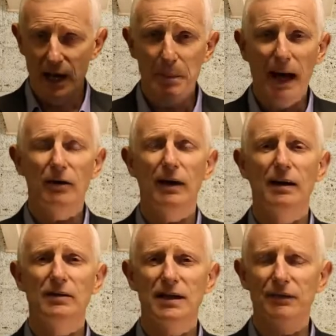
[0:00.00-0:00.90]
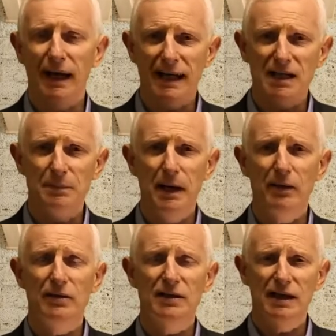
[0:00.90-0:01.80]
backgrounds, different
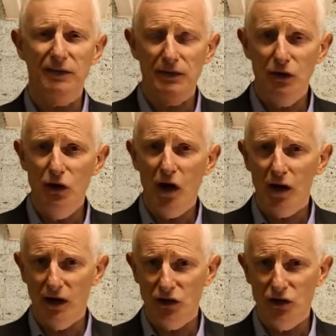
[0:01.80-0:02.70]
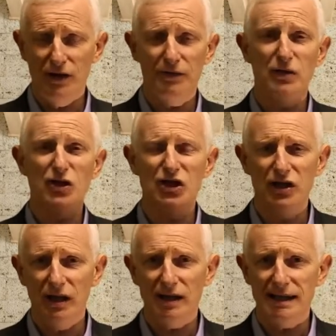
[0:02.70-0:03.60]
experience, different knowledge, different
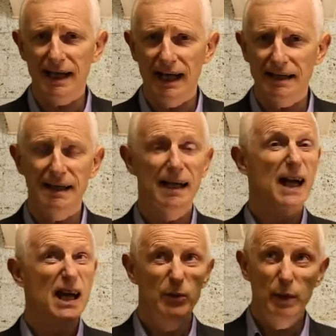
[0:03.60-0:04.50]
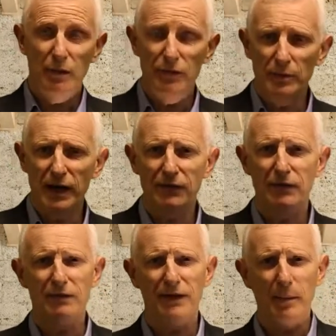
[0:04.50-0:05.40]
skill sets. We come from
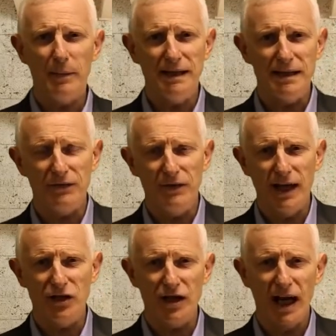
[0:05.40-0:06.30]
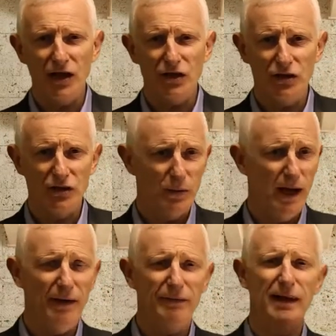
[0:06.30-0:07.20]
different families, different educations, we
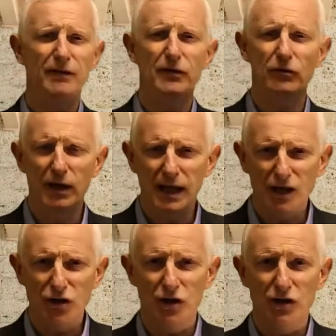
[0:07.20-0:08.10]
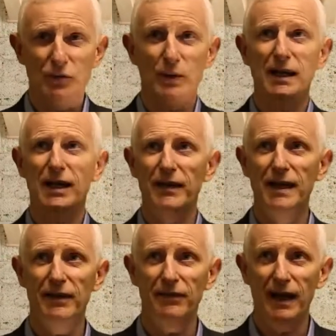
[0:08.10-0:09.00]
have different religions, we live in
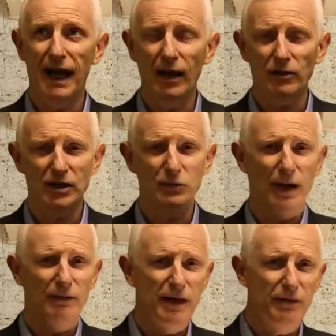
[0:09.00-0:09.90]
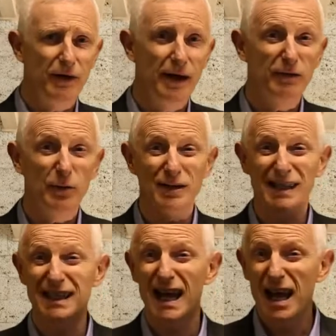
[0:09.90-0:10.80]
different houses, we have different
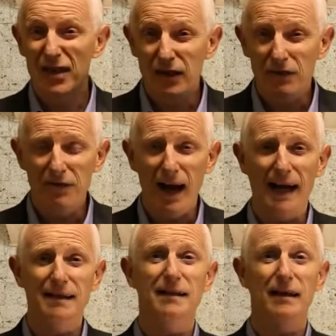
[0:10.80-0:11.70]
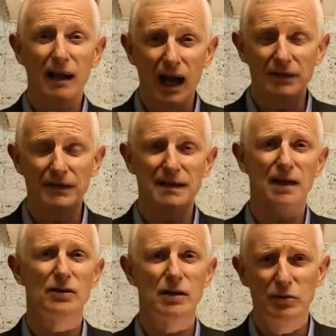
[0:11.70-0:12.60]
influences. The fact that life is
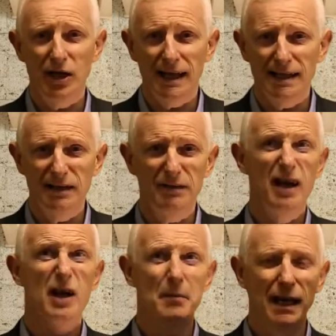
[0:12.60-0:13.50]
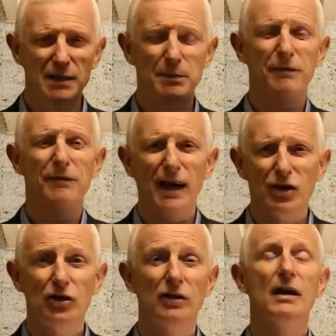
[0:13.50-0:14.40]
so subjective makes
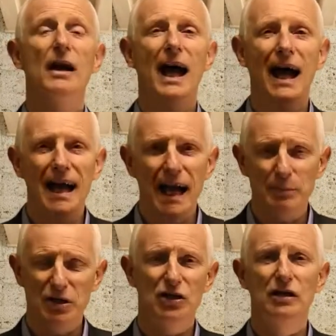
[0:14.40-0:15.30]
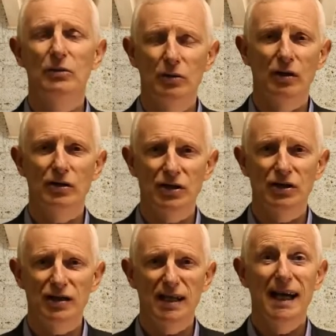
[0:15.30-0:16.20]
perfection an absolute
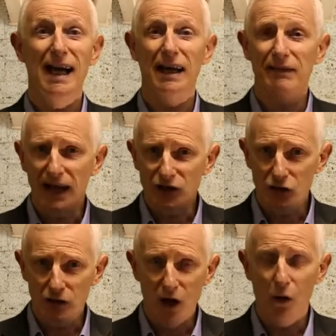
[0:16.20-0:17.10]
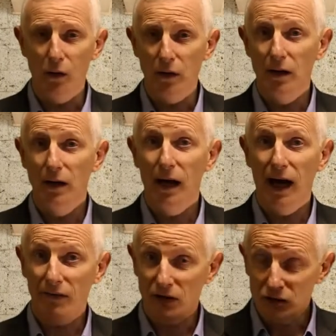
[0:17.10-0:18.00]
nonsense. If that's your goal,
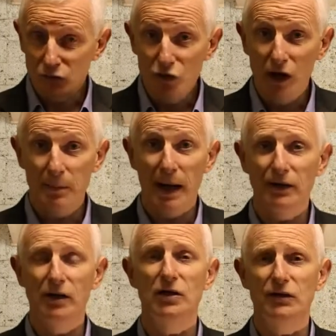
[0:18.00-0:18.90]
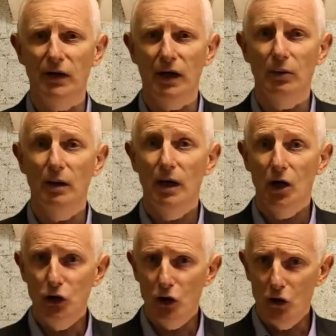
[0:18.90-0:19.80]
I've got some really bad news for you.
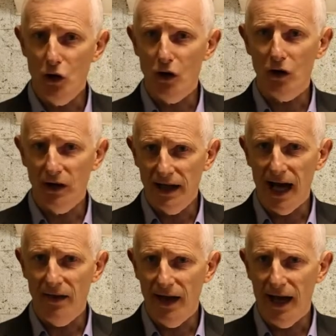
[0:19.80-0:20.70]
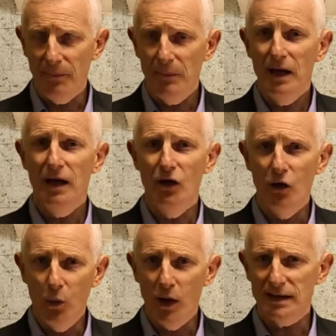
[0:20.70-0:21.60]
You're not going to get there. And
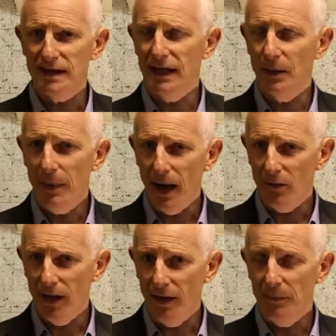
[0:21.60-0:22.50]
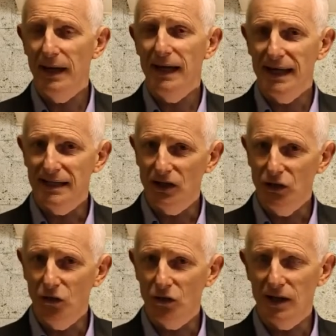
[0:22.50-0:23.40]
the worst thing about that is that
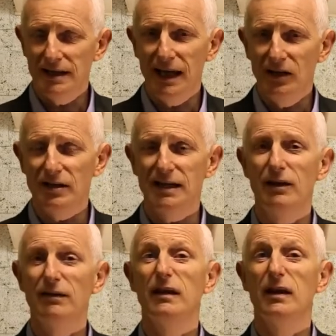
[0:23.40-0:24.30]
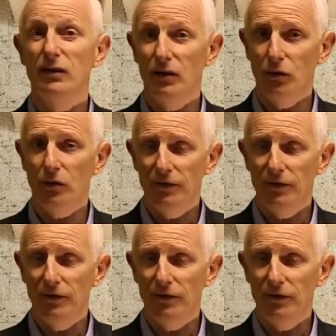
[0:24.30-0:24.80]
you're going to tell yourself that you're a